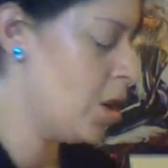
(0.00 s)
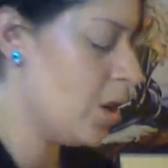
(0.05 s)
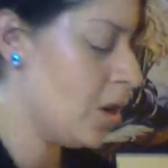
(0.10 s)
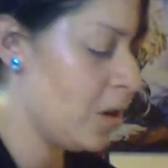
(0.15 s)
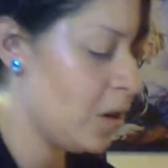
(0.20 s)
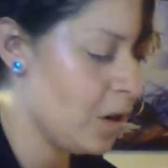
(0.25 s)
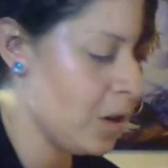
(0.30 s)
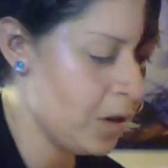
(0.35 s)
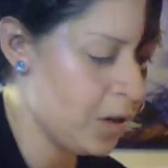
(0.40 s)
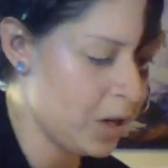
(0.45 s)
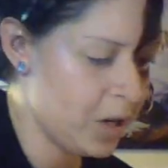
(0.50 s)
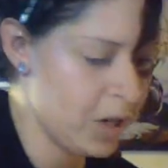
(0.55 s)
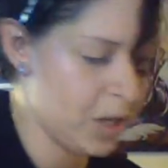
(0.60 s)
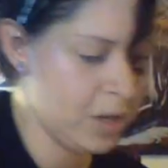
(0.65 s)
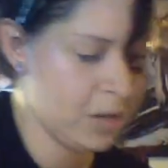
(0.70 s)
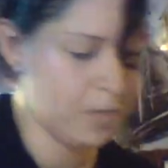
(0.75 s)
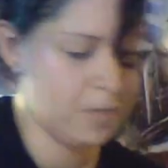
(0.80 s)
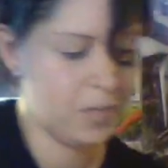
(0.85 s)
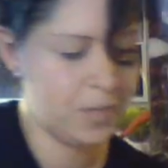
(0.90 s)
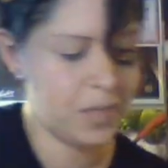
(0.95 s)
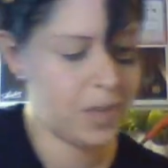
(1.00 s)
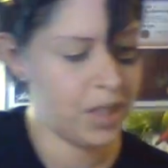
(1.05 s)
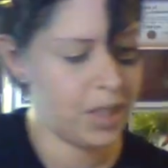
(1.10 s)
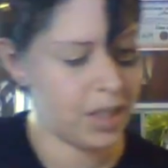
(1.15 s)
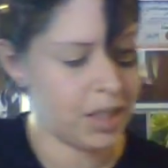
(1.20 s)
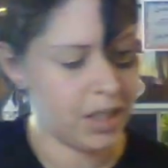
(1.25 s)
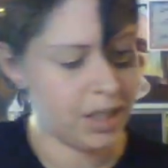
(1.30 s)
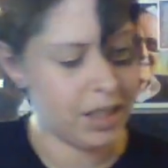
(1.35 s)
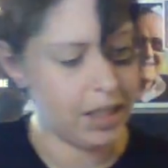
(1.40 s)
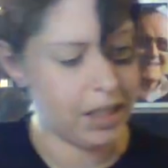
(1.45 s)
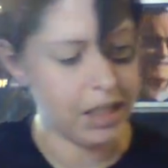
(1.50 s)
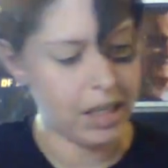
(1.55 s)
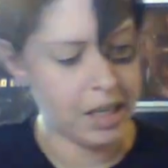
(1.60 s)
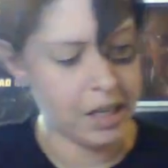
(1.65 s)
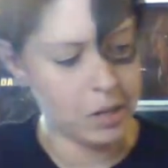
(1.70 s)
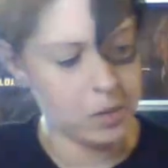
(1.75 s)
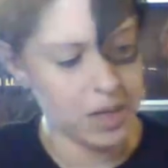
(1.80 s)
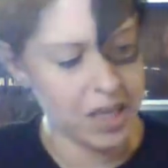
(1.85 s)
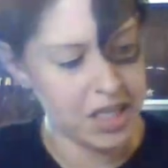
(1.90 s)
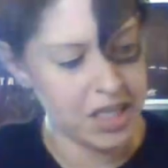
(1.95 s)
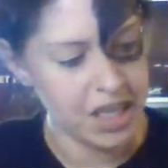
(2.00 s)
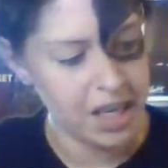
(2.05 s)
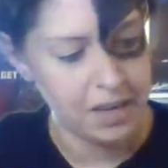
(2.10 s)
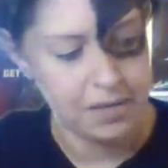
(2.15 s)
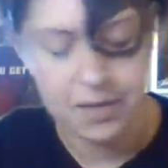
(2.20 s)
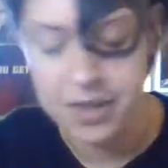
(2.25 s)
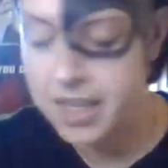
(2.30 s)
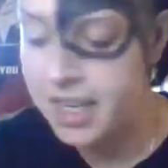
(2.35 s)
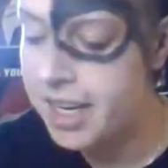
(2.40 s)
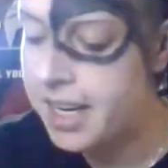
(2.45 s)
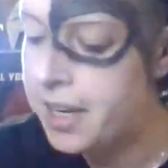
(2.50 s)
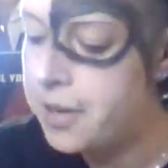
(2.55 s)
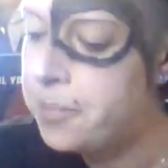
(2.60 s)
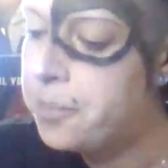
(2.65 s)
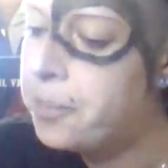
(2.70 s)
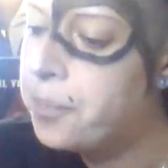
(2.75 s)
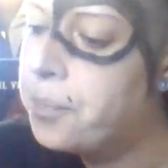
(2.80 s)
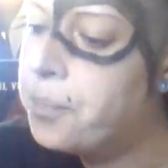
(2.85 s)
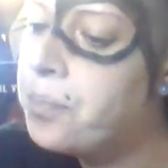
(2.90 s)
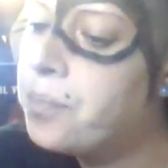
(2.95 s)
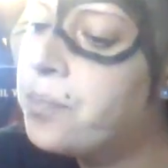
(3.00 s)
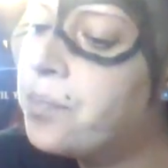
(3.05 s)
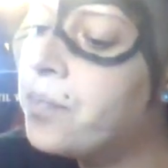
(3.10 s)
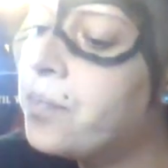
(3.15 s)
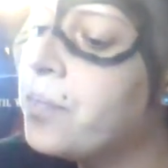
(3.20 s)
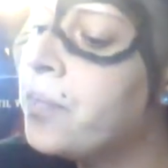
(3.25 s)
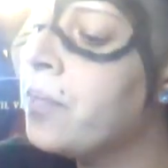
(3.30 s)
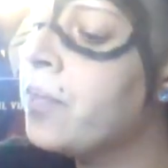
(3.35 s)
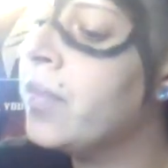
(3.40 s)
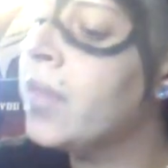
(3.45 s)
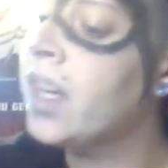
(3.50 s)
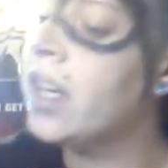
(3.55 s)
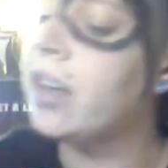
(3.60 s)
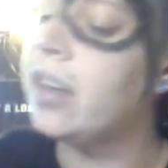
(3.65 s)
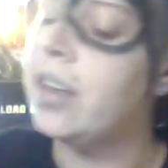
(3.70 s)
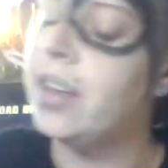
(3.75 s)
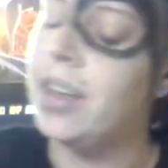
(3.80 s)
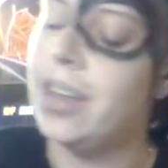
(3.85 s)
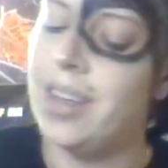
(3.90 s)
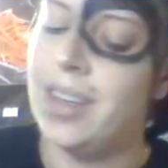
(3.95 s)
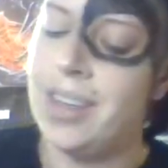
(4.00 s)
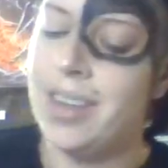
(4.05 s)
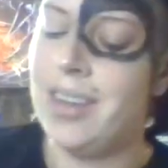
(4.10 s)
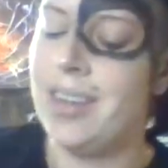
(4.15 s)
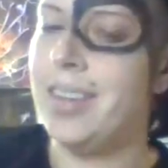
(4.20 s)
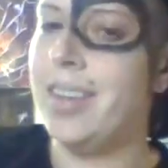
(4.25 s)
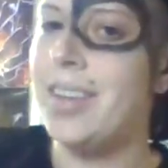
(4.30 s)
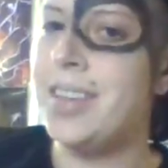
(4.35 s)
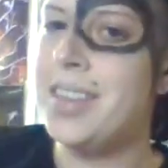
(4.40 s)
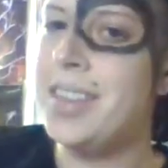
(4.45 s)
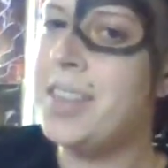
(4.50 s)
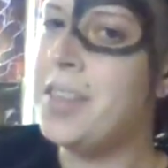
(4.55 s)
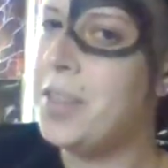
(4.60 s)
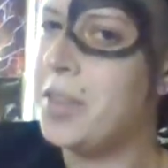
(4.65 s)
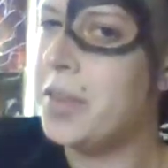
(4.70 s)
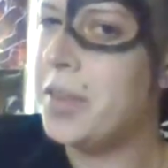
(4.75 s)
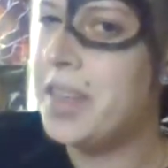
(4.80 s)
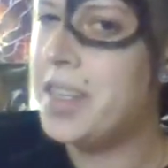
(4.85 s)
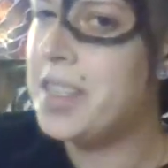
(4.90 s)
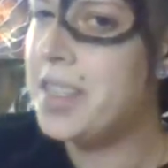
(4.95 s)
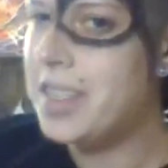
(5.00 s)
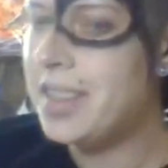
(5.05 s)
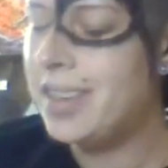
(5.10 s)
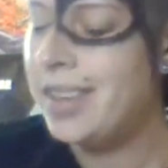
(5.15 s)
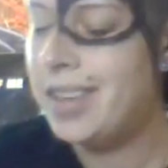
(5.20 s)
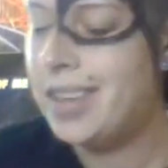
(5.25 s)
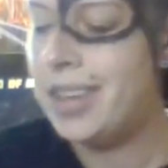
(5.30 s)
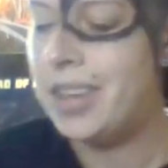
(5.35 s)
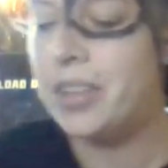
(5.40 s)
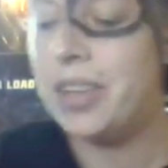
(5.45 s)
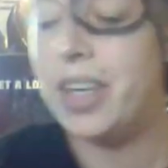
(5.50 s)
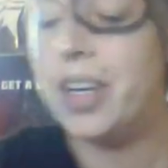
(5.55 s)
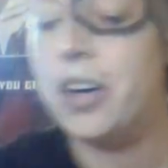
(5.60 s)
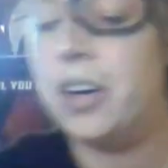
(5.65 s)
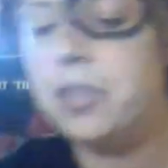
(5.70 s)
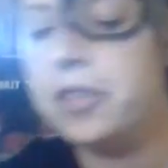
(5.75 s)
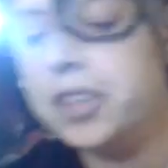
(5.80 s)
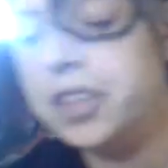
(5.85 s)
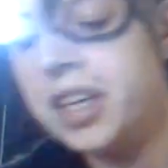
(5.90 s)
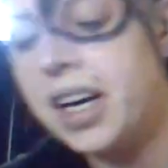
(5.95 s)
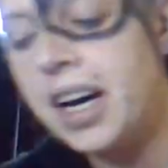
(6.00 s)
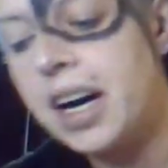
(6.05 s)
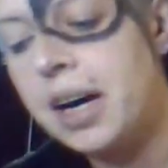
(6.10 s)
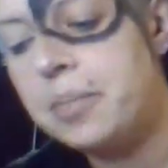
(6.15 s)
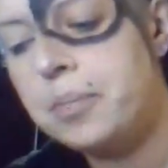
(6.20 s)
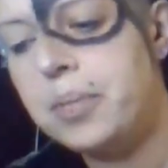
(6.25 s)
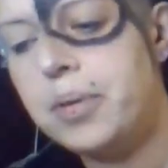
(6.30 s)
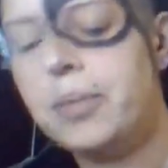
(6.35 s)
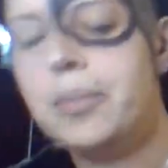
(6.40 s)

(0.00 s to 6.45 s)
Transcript: Earth 2. Gotta watch out for that. Because these stories, they overlap.